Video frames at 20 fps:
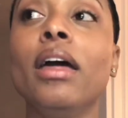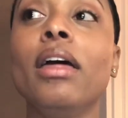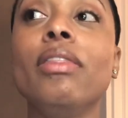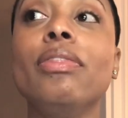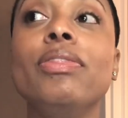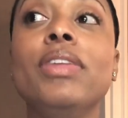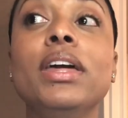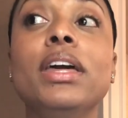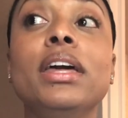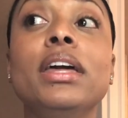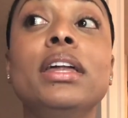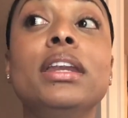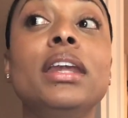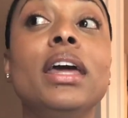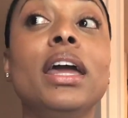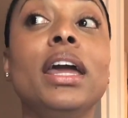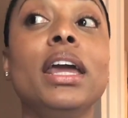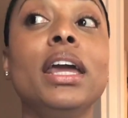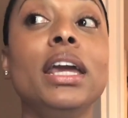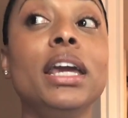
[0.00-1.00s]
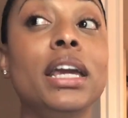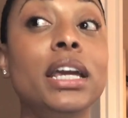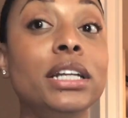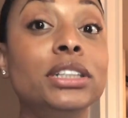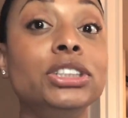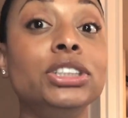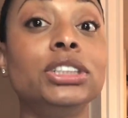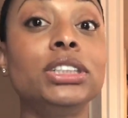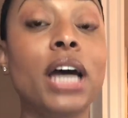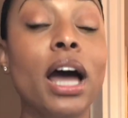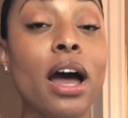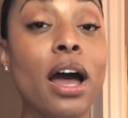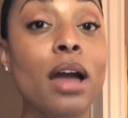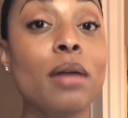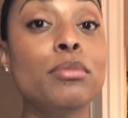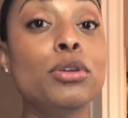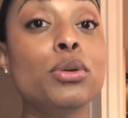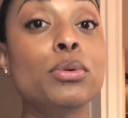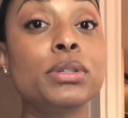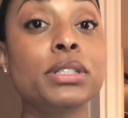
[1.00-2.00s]
Then each
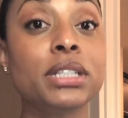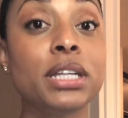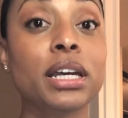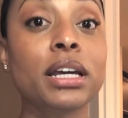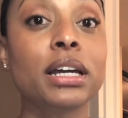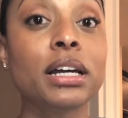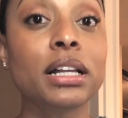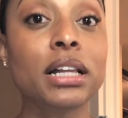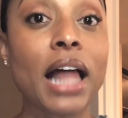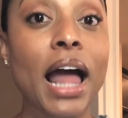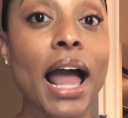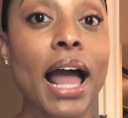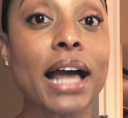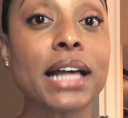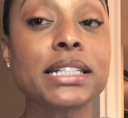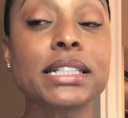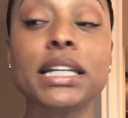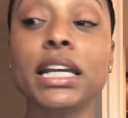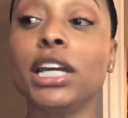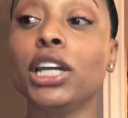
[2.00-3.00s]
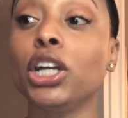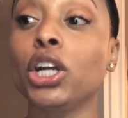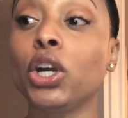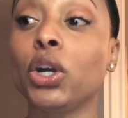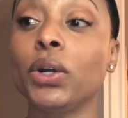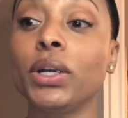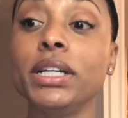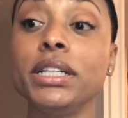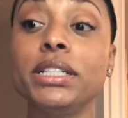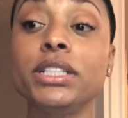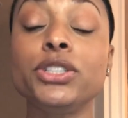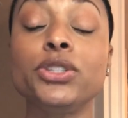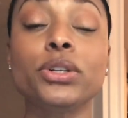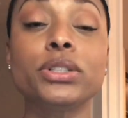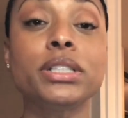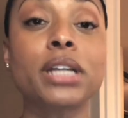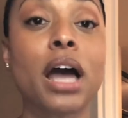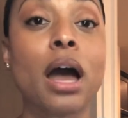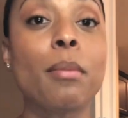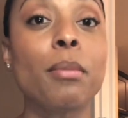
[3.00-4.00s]
time you attend class, increase your
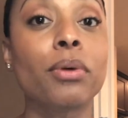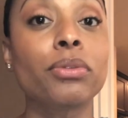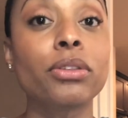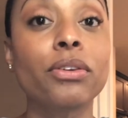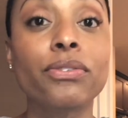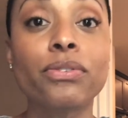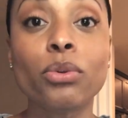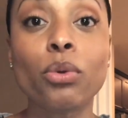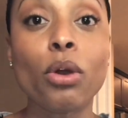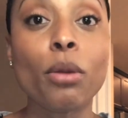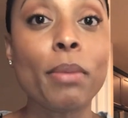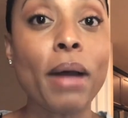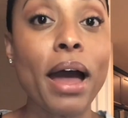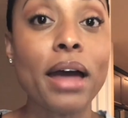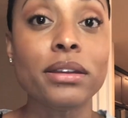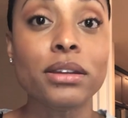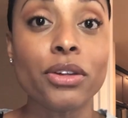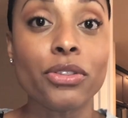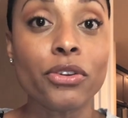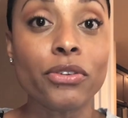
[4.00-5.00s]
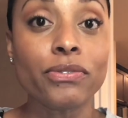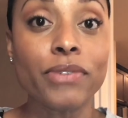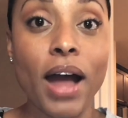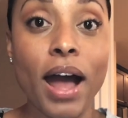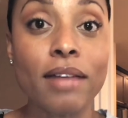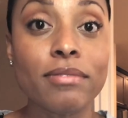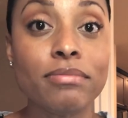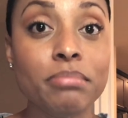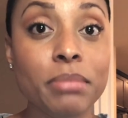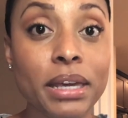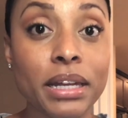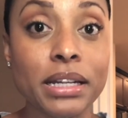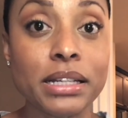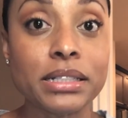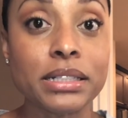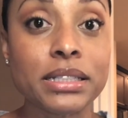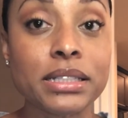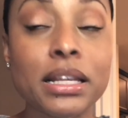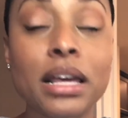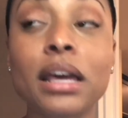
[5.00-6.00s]
time on the floor by another 5
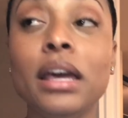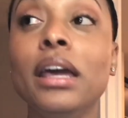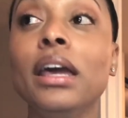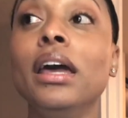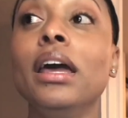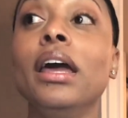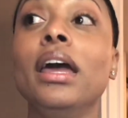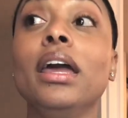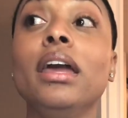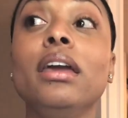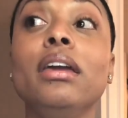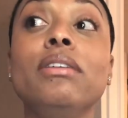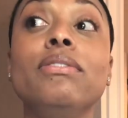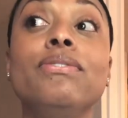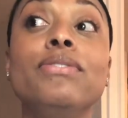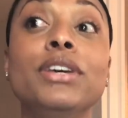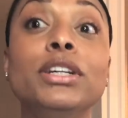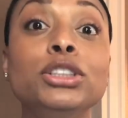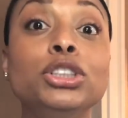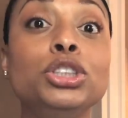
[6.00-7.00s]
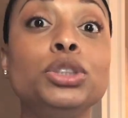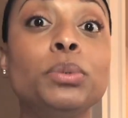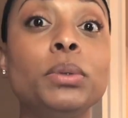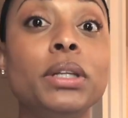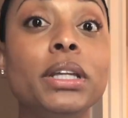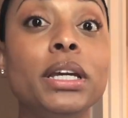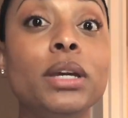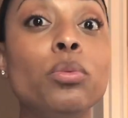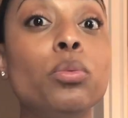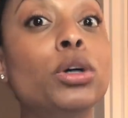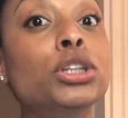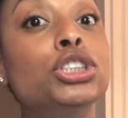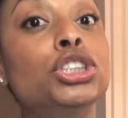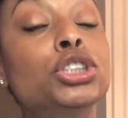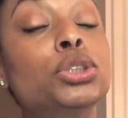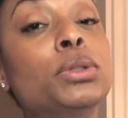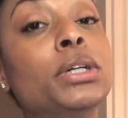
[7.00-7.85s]
minutes. Eventually, once you